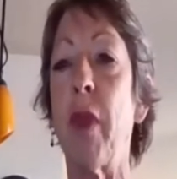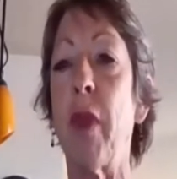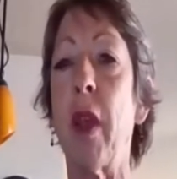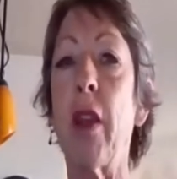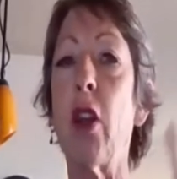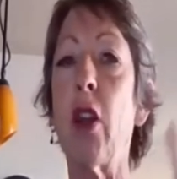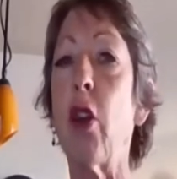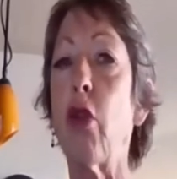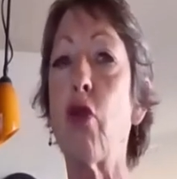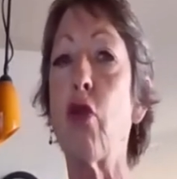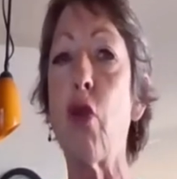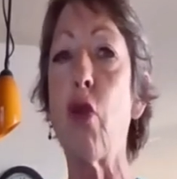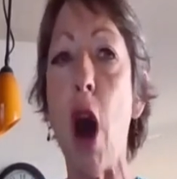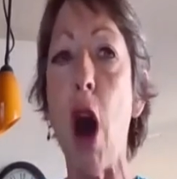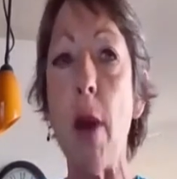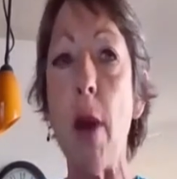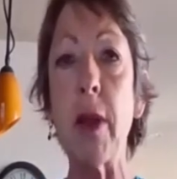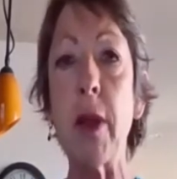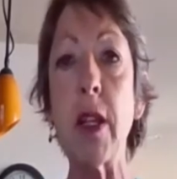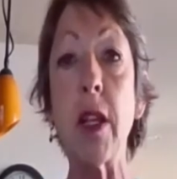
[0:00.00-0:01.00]
little
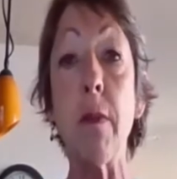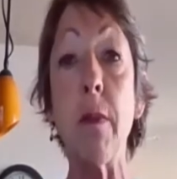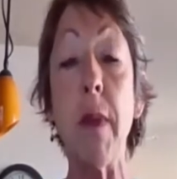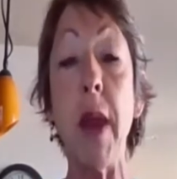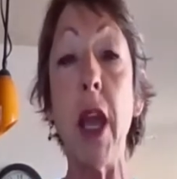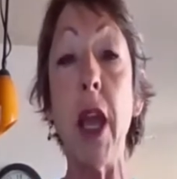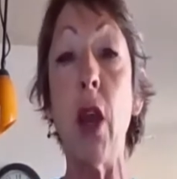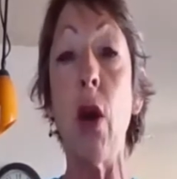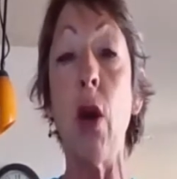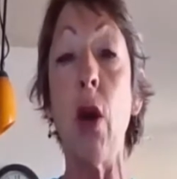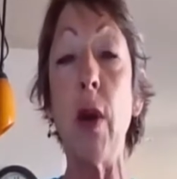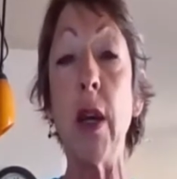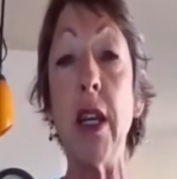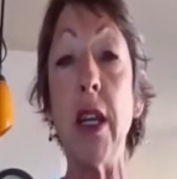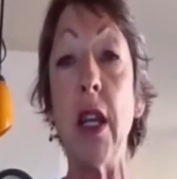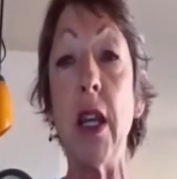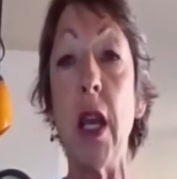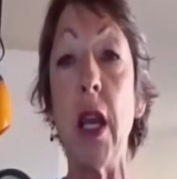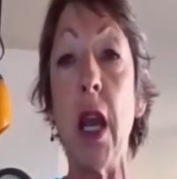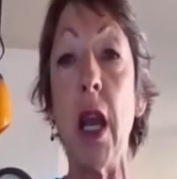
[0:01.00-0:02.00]
droplets may go
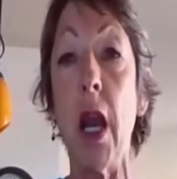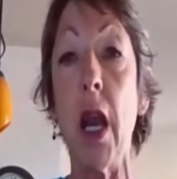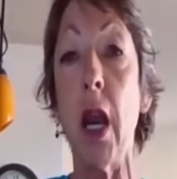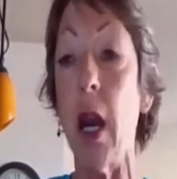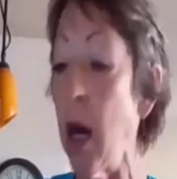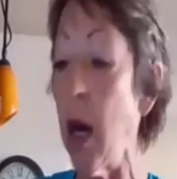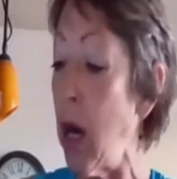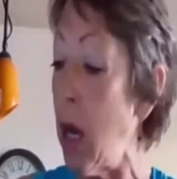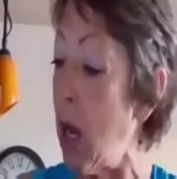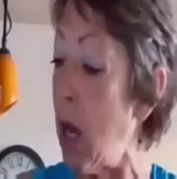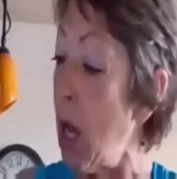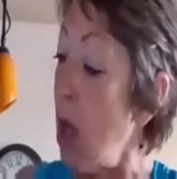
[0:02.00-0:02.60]
into the air.